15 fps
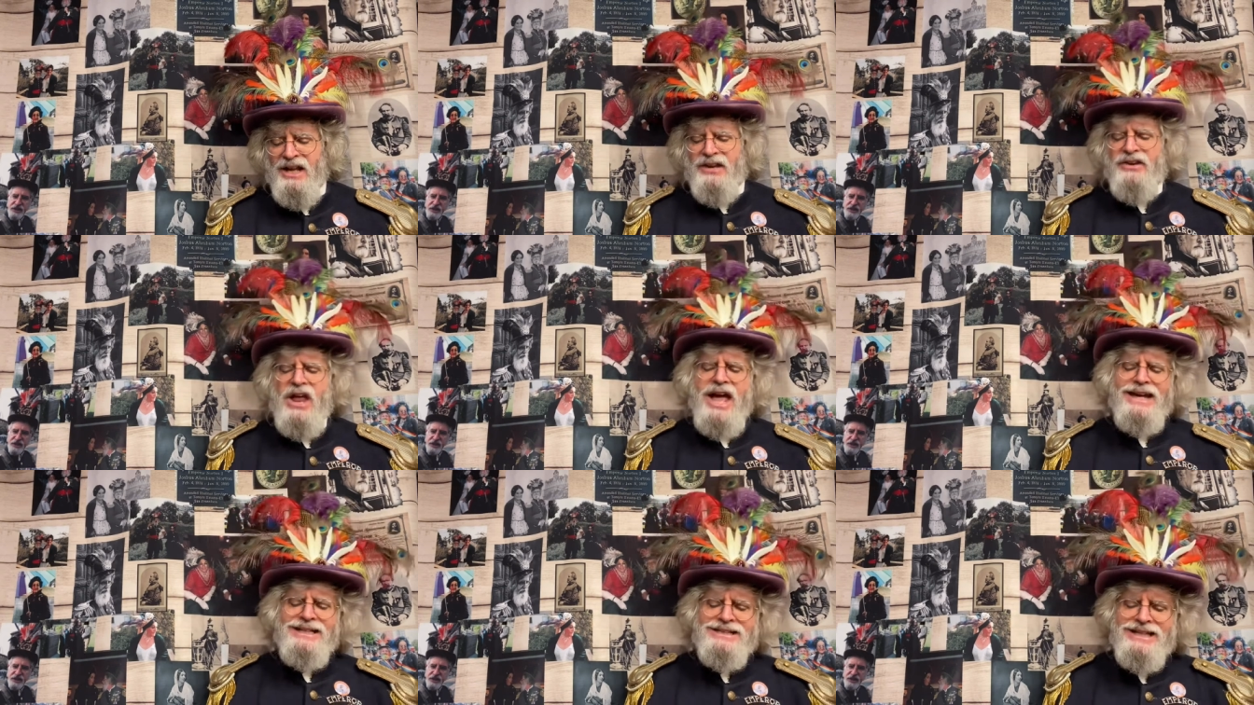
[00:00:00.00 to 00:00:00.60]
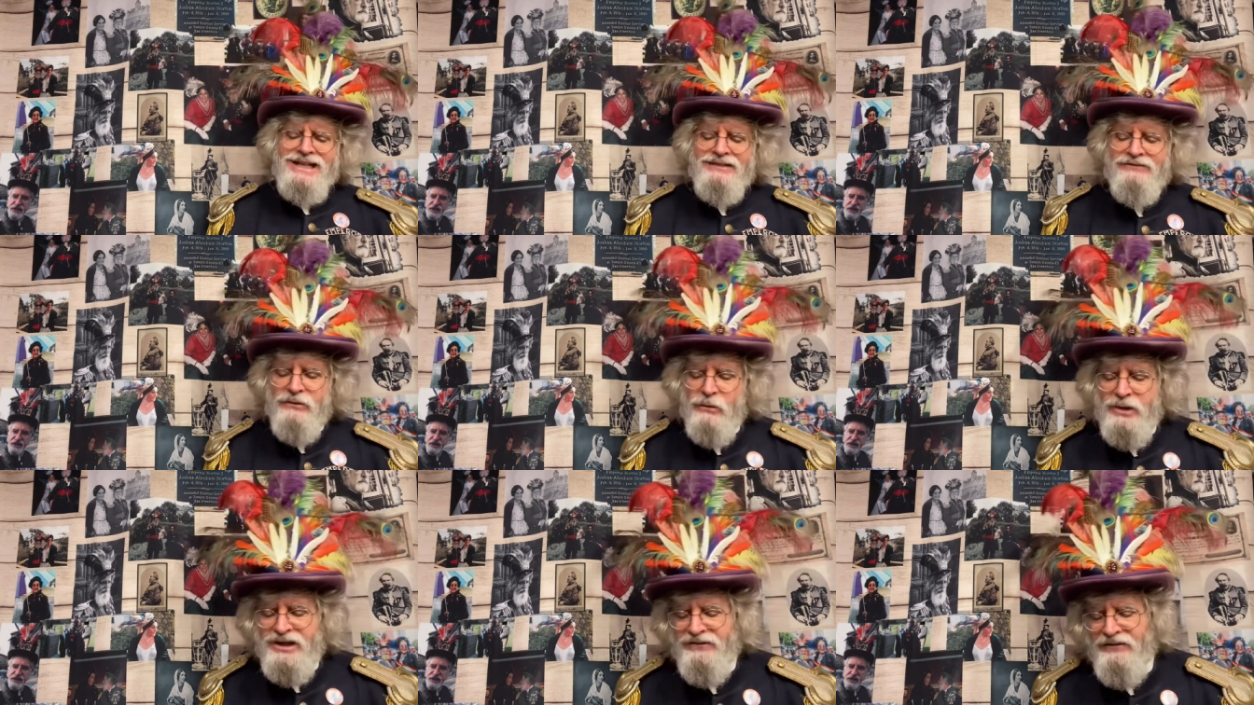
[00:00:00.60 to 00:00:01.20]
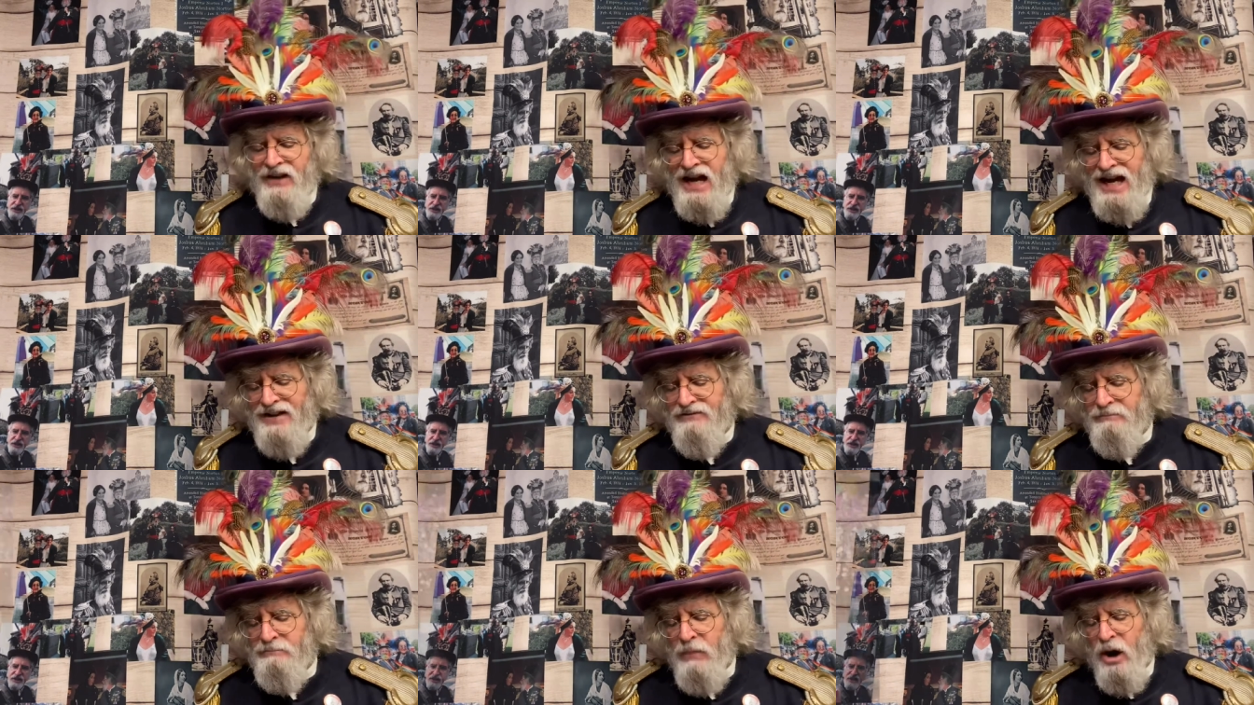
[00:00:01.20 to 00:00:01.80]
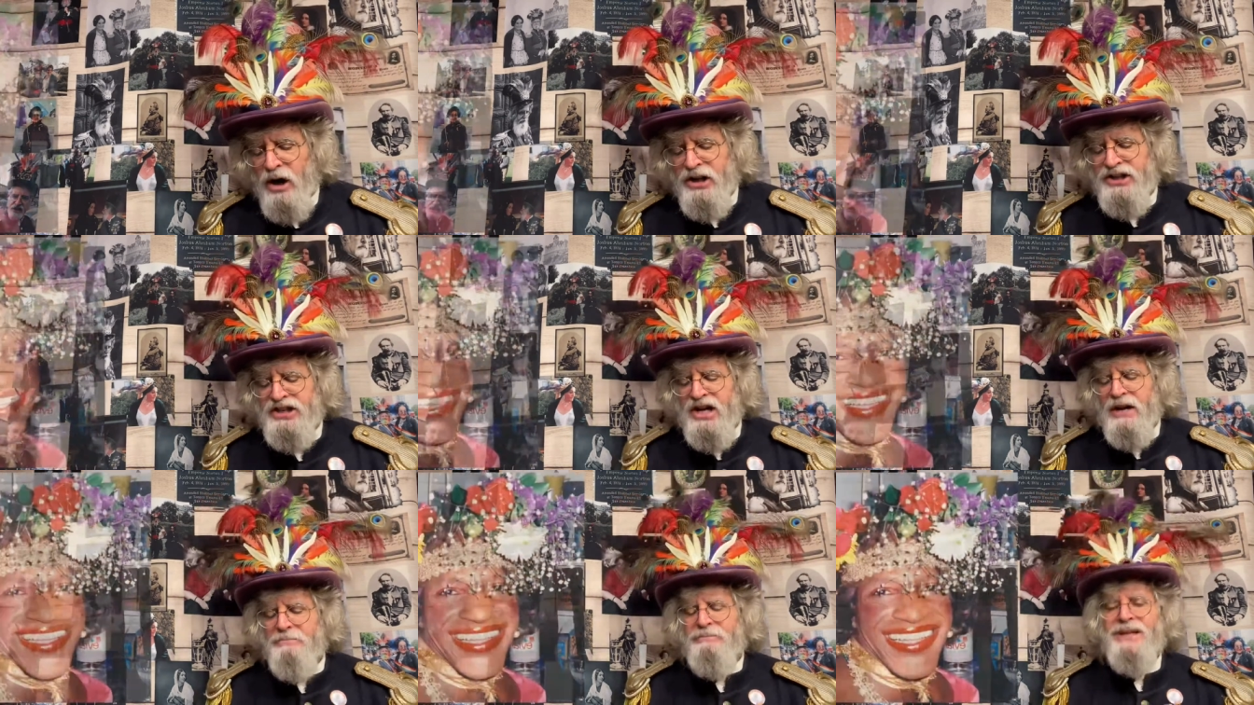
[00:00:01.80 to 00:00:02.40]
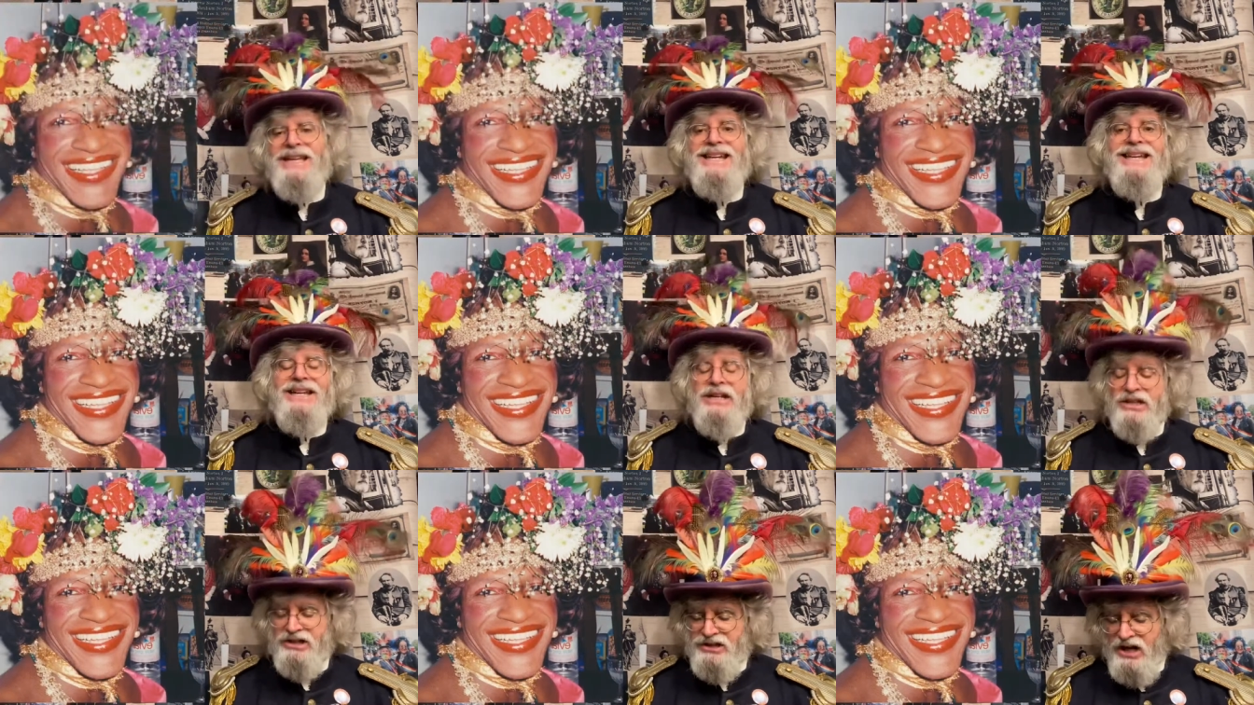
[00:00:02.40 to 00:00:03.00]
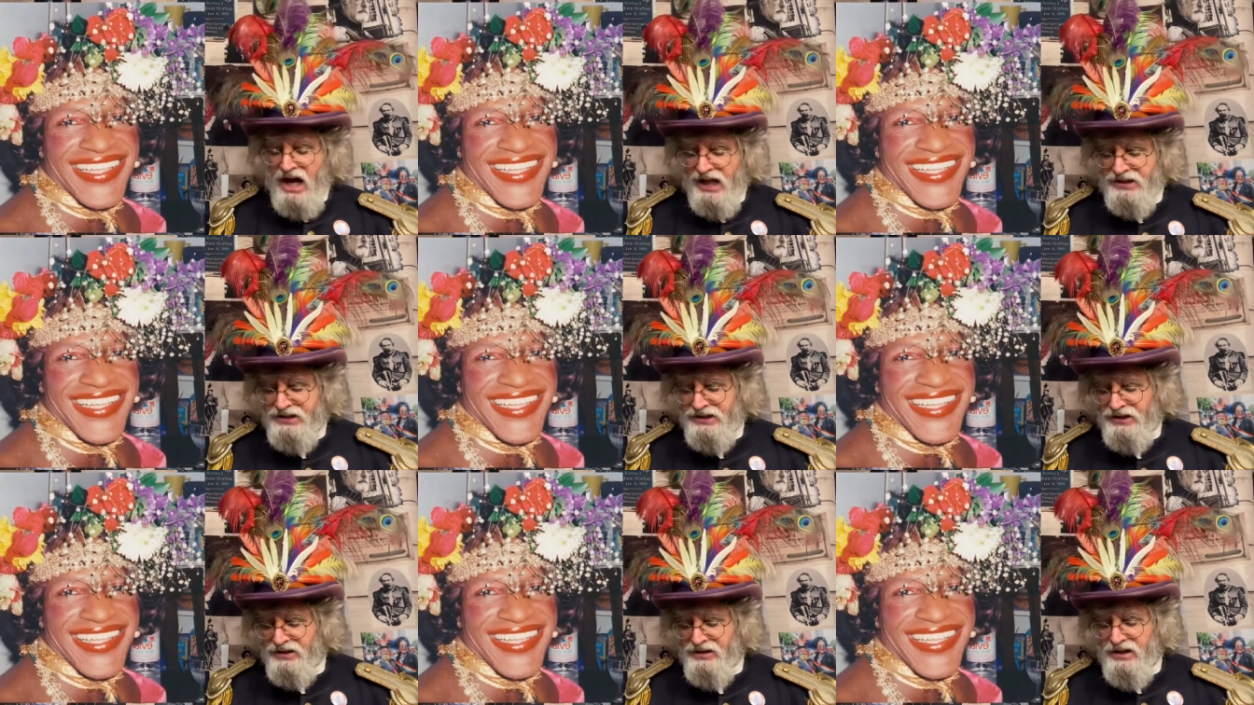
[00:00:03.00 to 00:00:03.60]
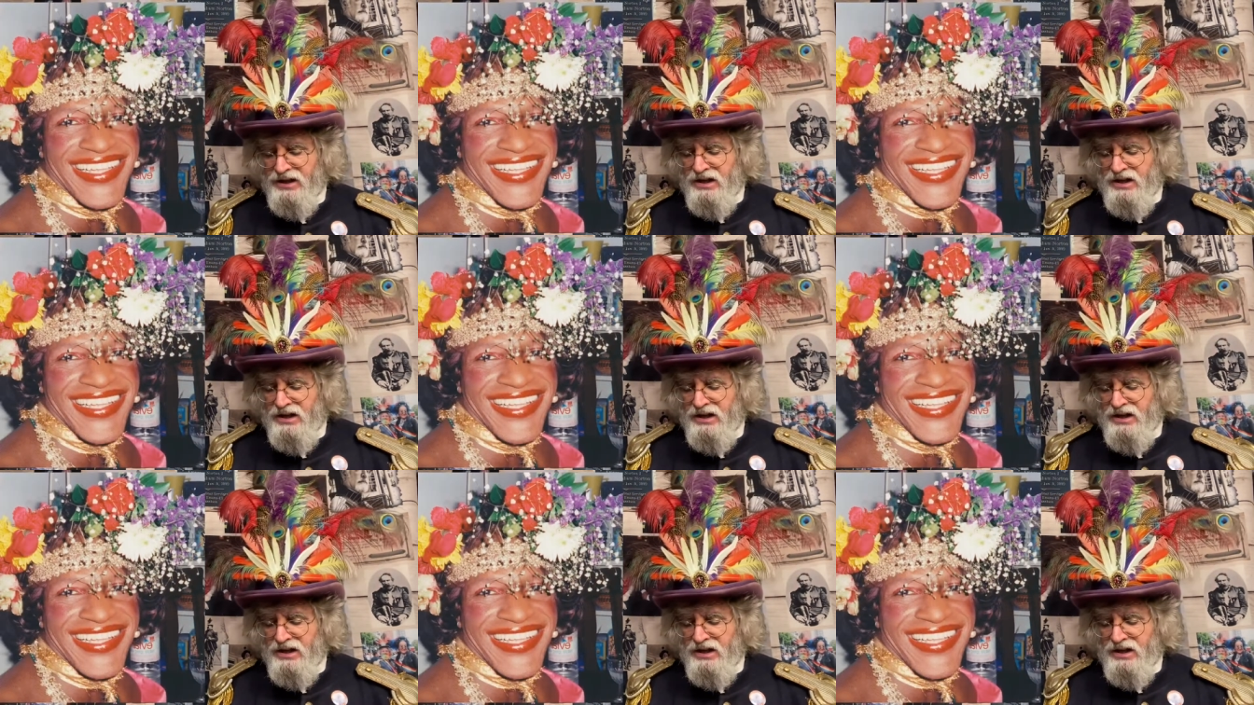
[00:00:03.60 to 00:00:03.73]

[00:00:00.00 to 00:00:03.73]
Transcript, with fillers: 1945, Marsha P. Johnson,